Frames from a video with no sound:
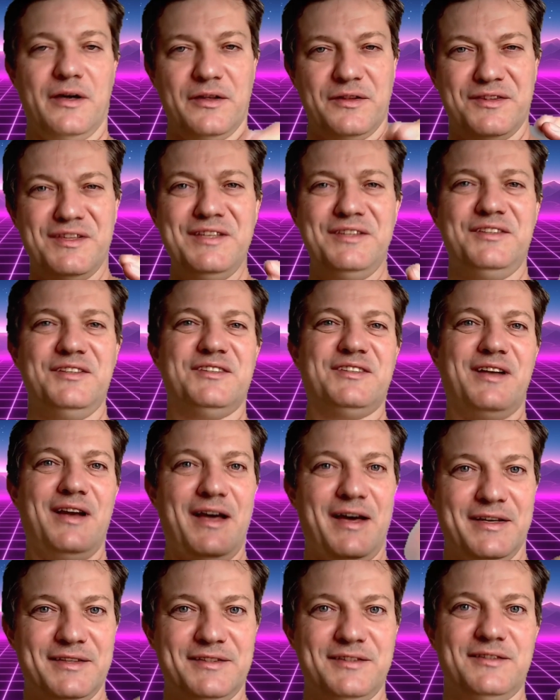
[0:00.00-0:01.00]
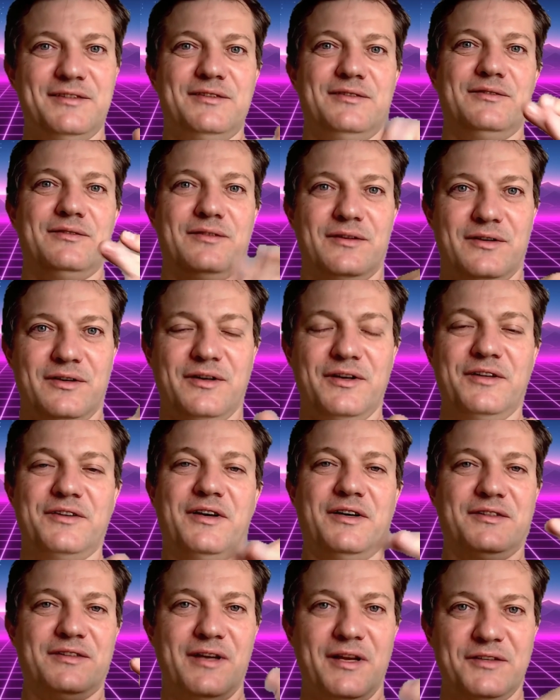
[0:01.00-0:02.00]
This is less, it
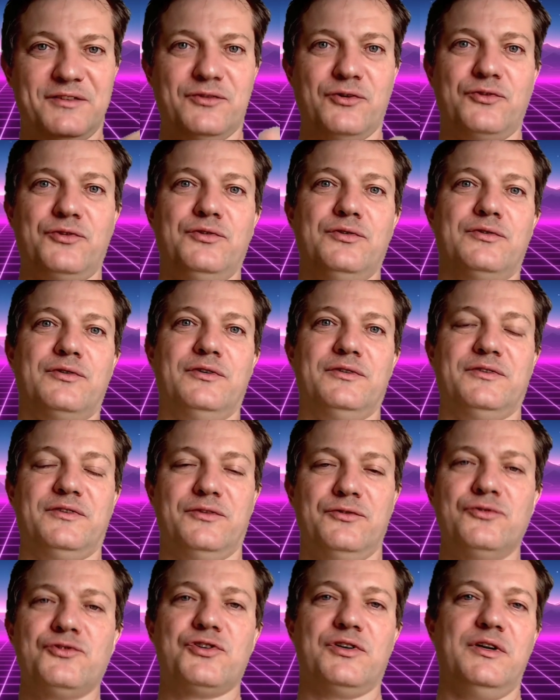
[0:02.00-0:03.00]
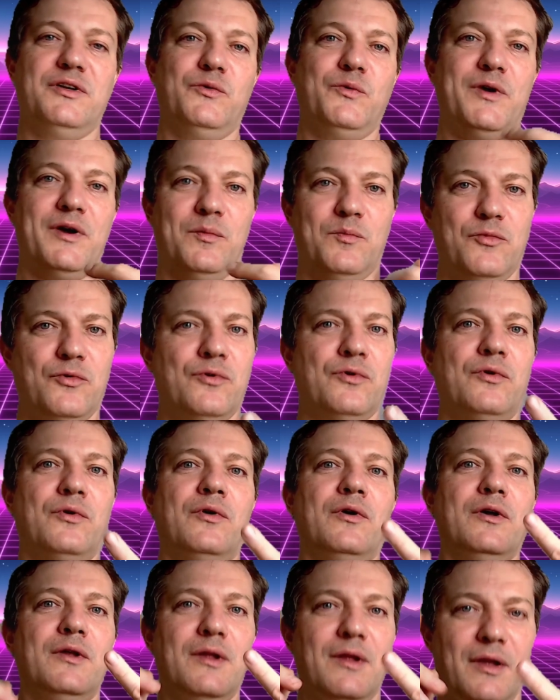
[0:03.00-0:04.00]
has less occurrence. Usually we are
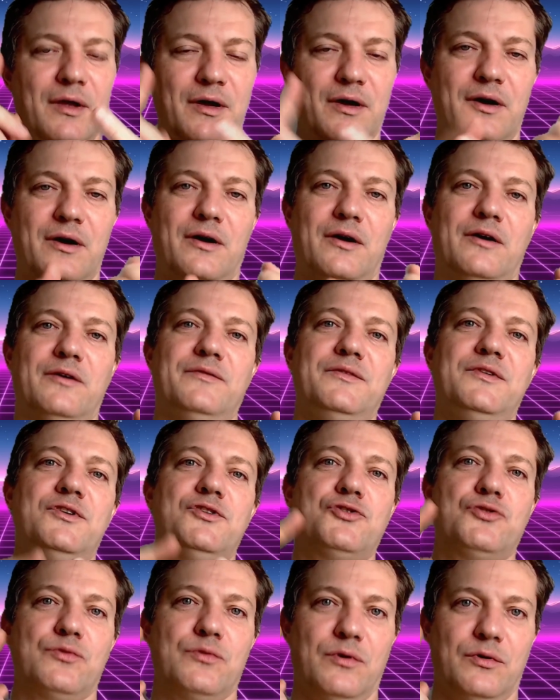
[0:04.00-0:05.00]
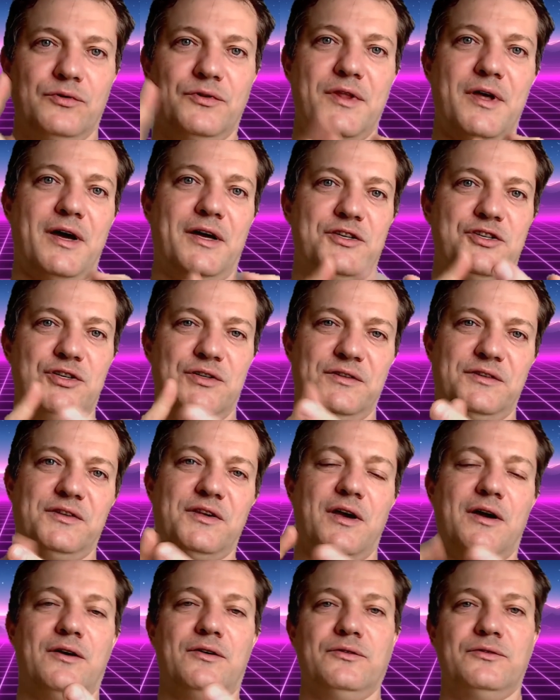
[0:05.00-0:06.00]
more visual, touch and
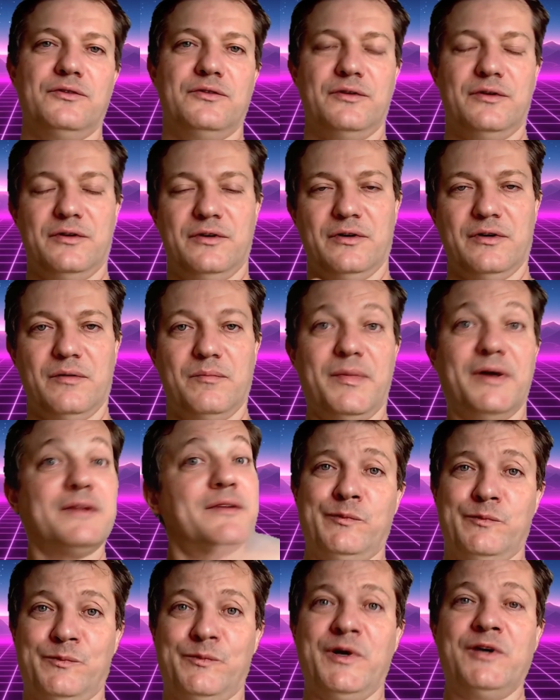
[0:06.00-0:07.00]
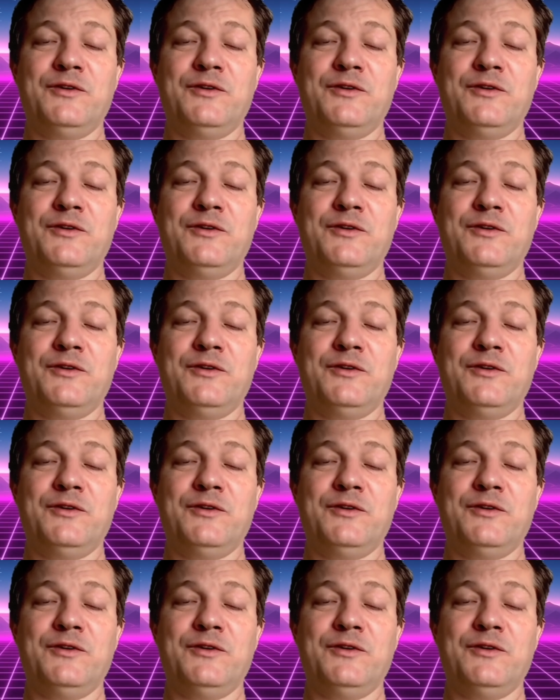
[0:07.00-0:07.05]
sound, but why